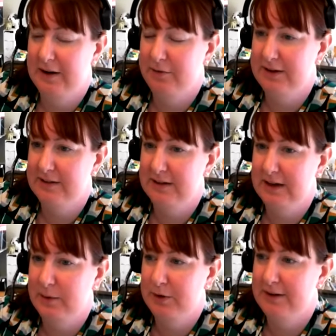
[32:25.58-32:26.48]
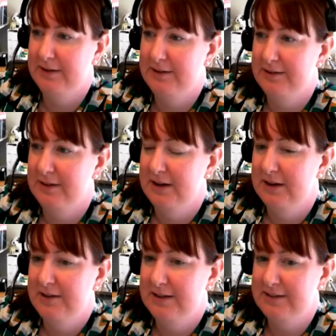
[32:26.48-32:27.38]
had recently was,
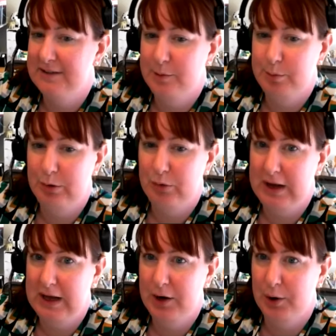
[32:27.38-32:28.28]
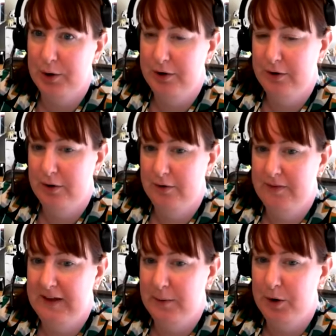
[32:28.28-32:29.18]
does an employee own
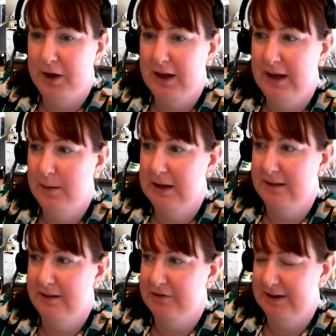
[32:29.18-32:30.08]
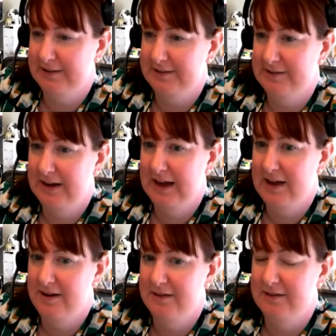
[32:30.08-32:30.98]
their work email address?
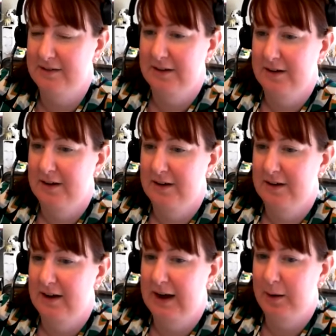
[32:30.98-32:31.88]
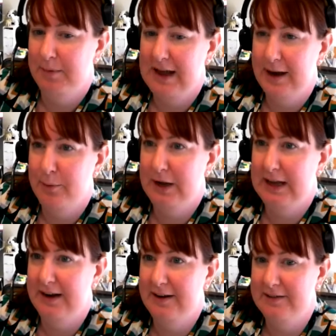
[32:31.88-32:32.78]
And can we
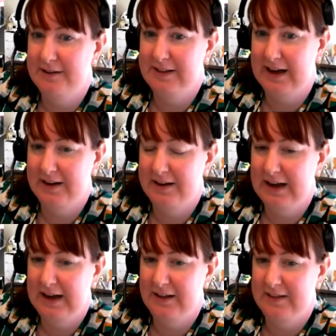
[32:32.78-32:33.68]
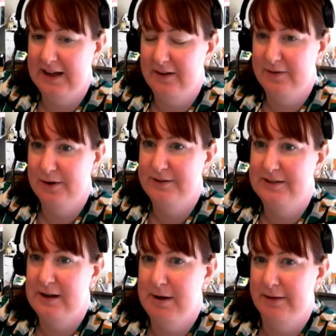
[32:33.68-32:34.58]
get into those
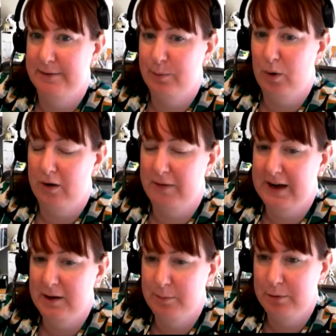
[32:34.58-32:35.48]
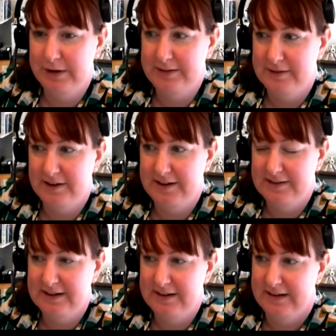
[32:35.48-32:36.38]
emails while that employee is on
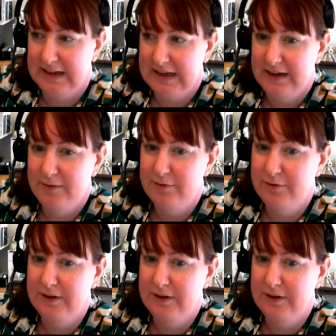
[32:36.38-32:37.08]
extended leave?